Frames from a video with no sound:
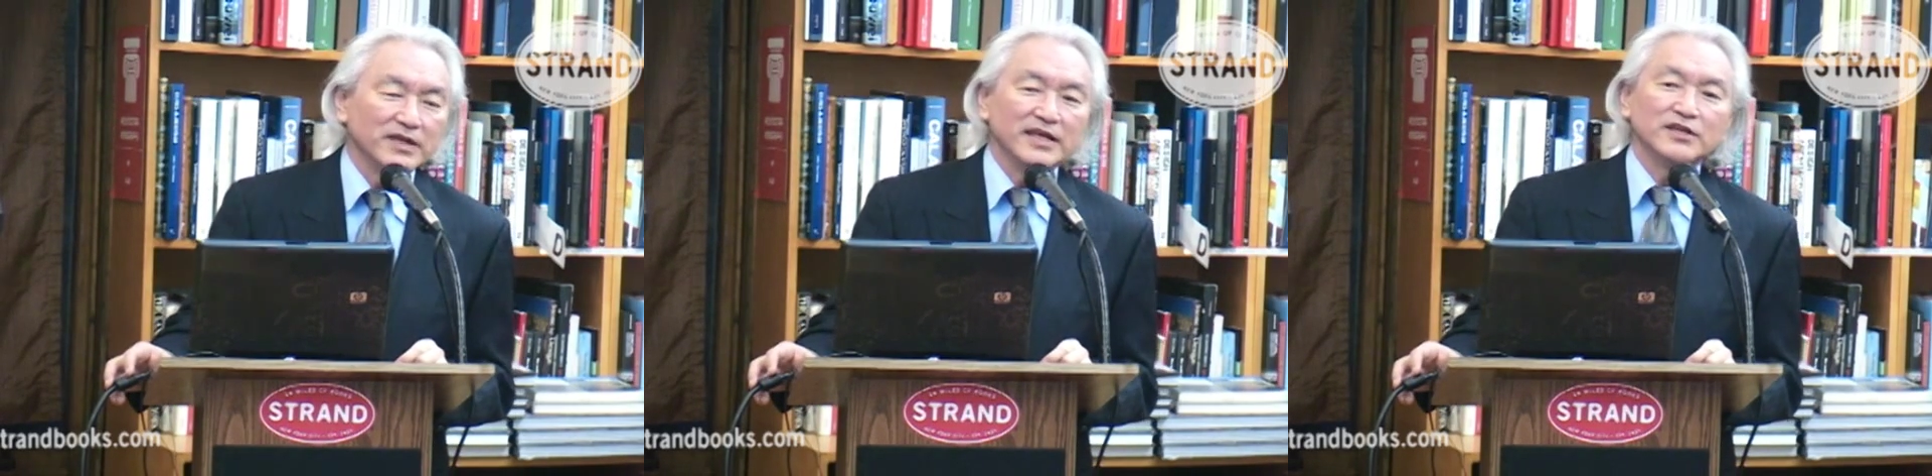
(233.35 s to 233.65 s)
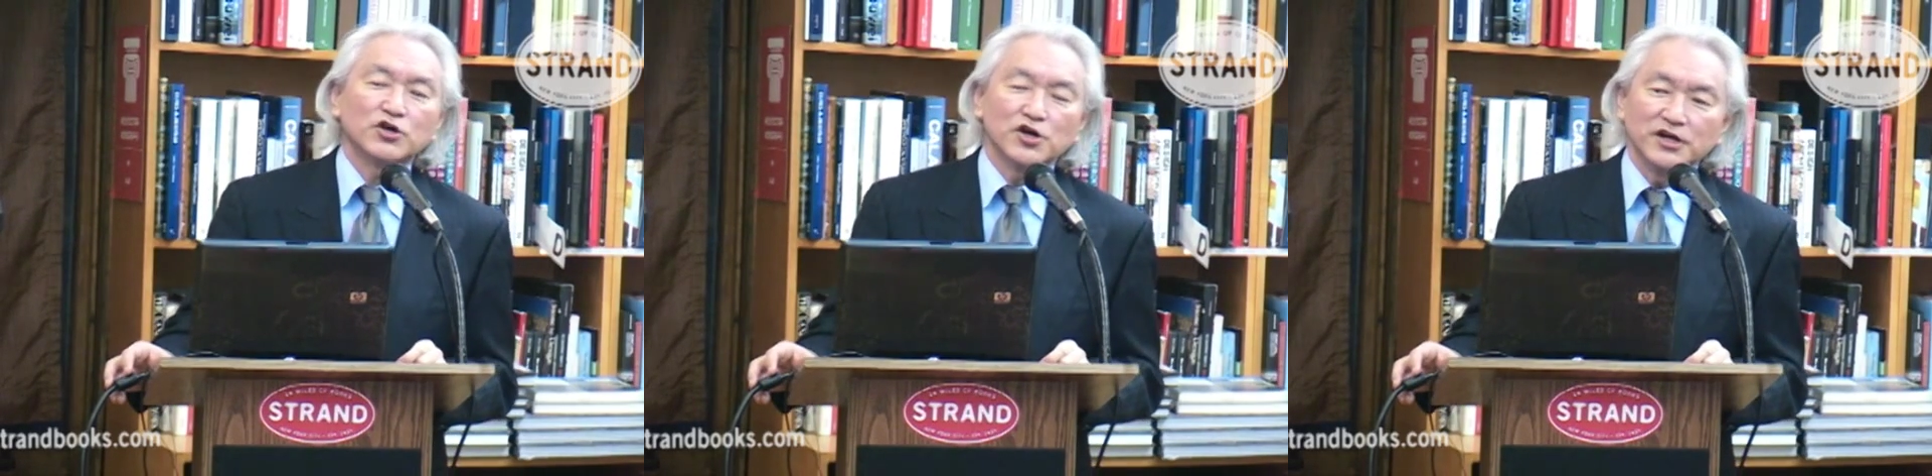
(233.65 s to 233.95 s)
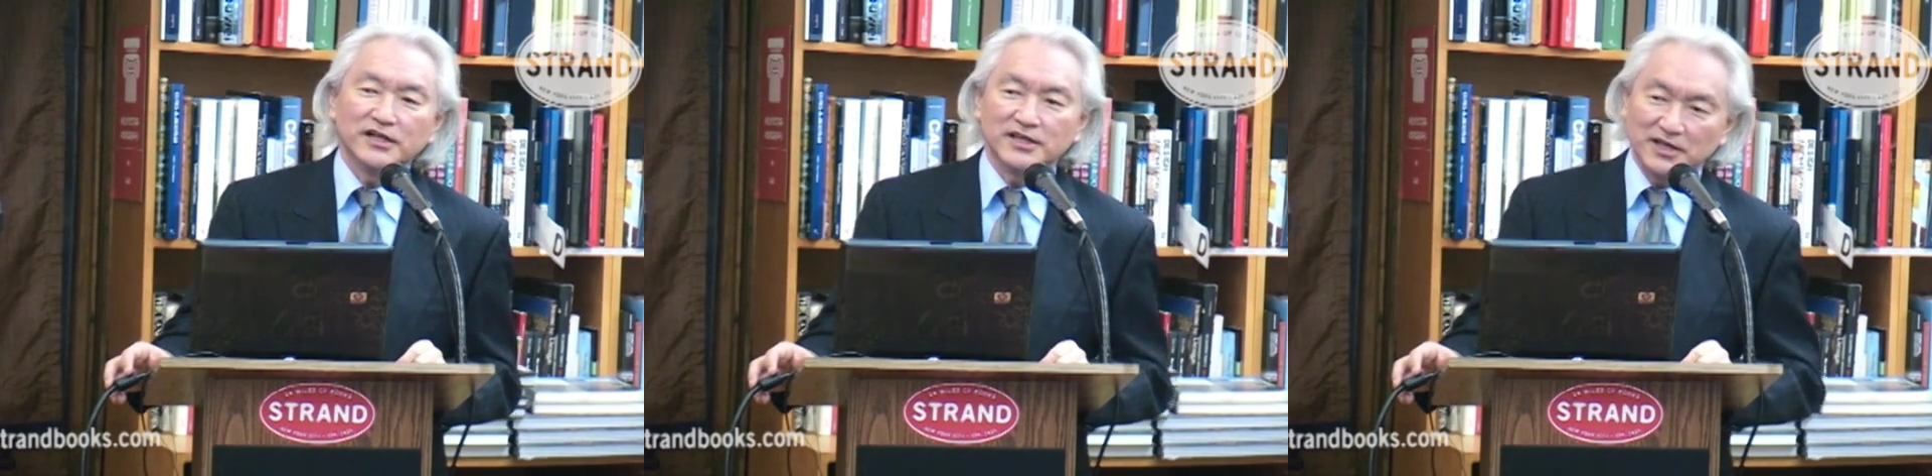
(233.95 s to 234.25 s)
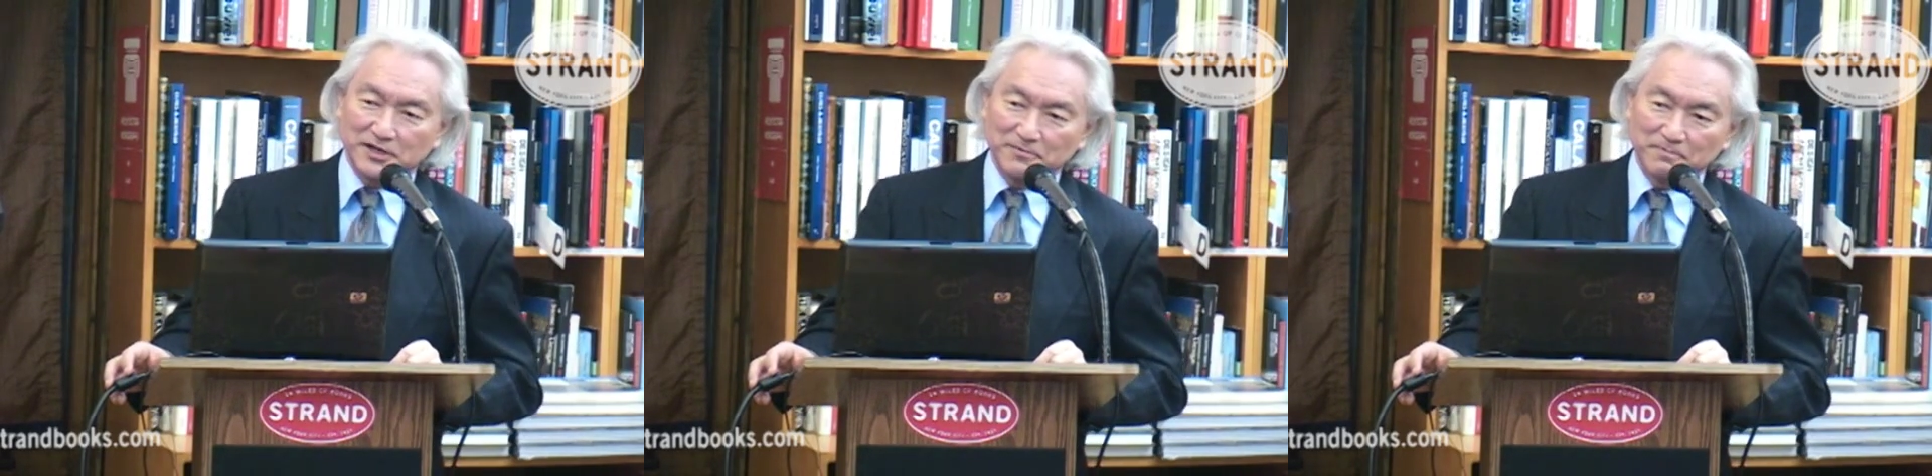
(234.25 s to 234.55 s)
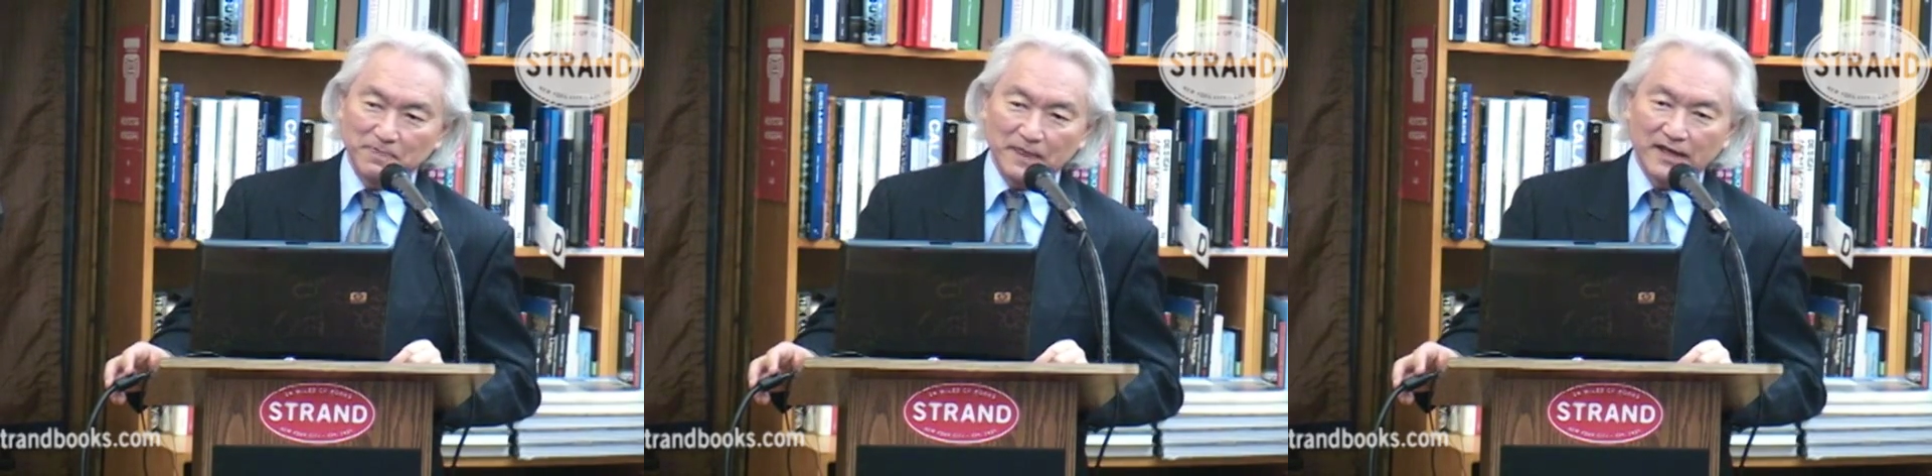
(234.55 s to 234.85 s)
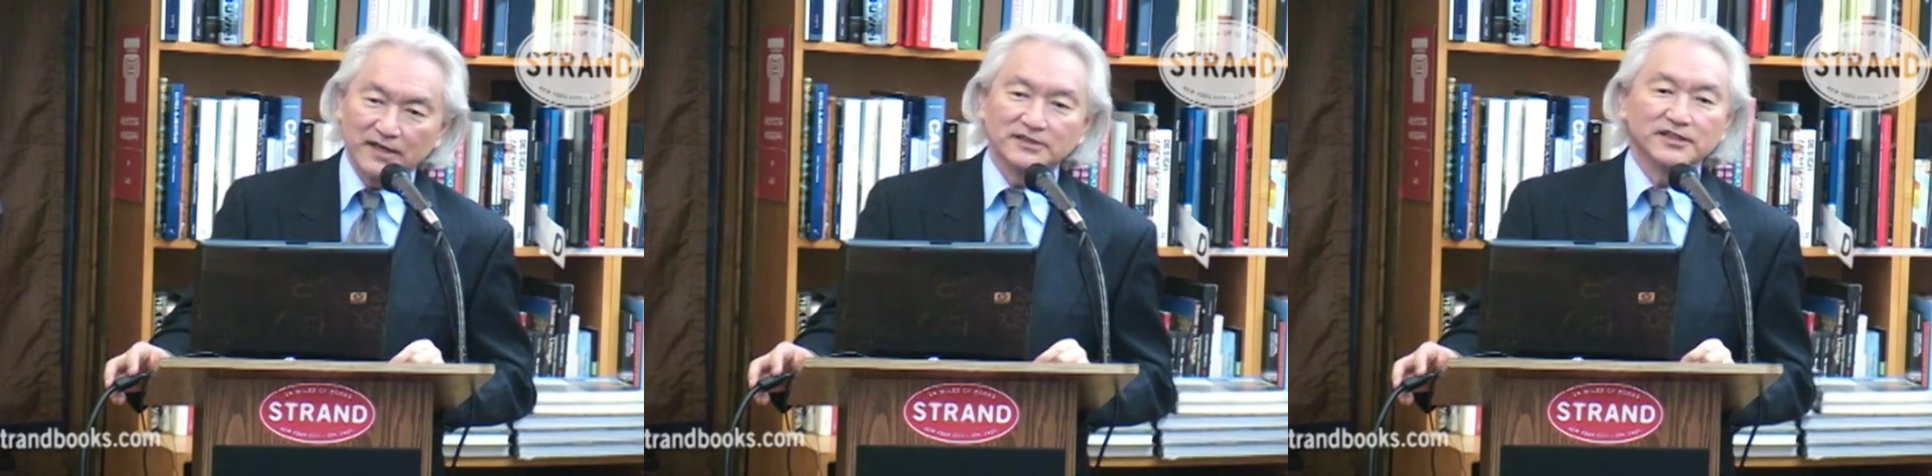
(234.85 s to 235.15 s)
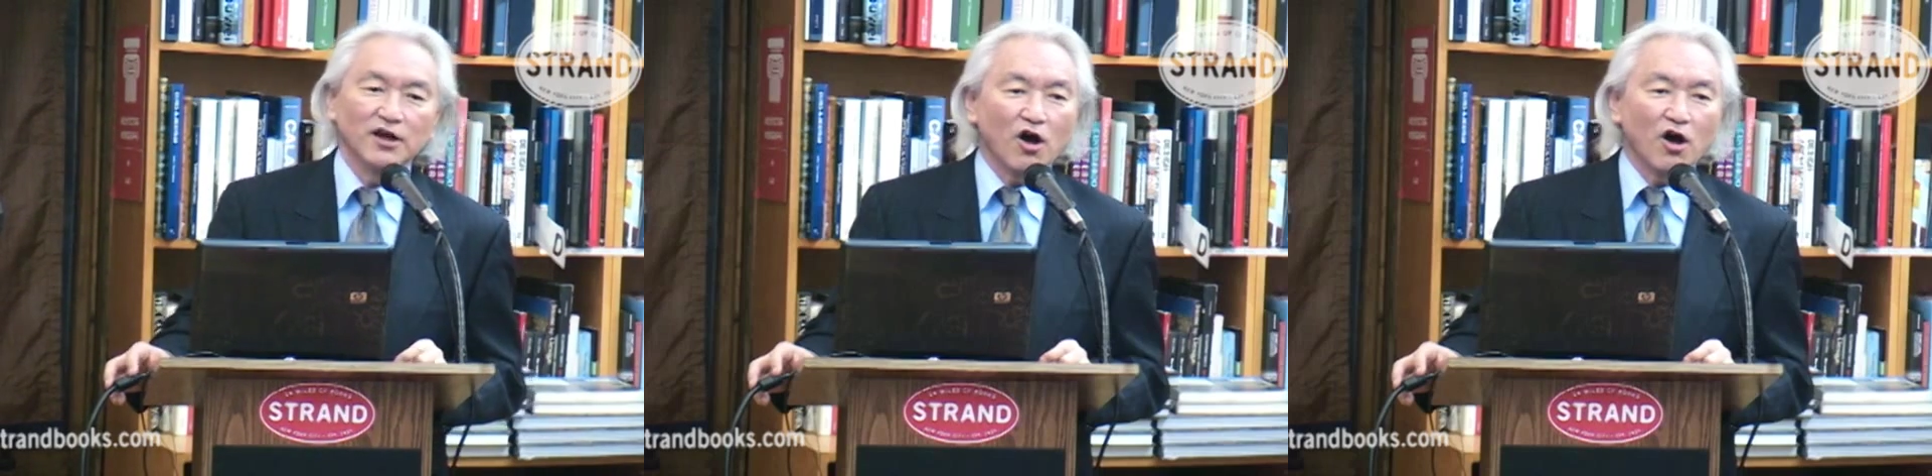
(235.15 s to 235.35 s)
"Eternity is an